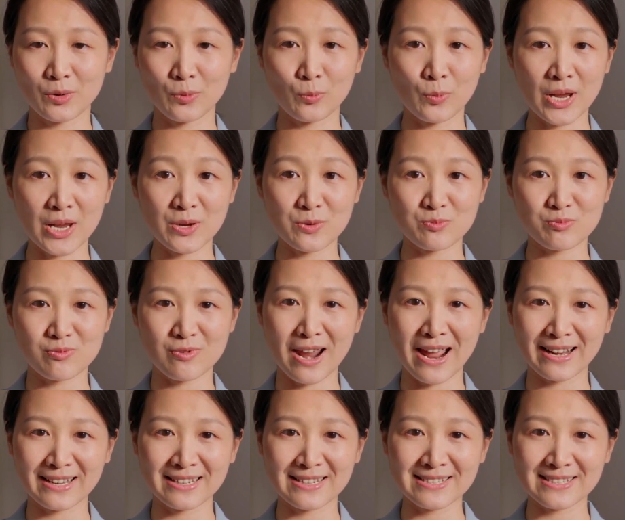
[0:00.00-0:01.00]
We
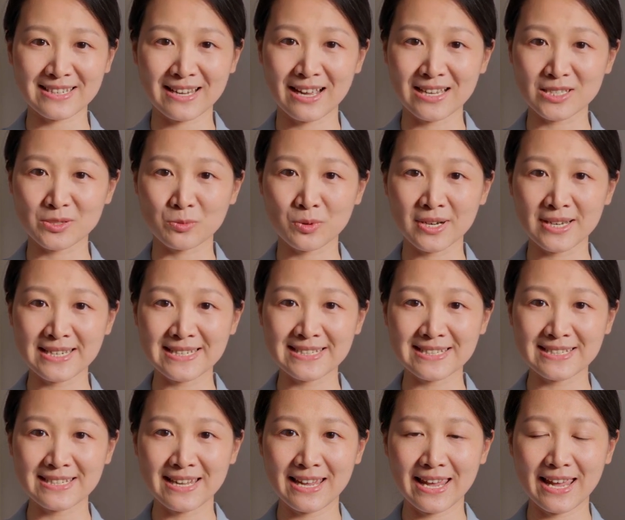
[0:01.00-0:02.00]
practice God's words,
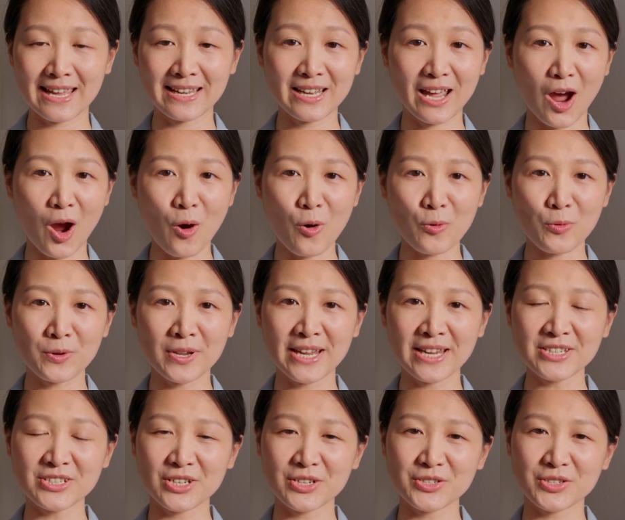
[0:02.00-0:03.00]
and our
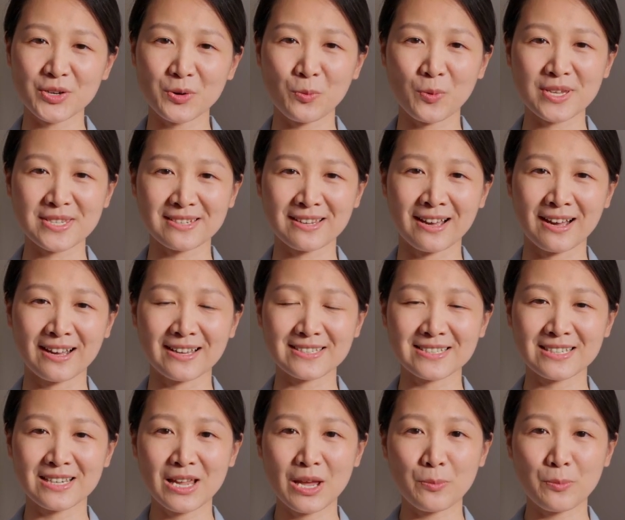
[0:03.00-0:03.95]
relationship with God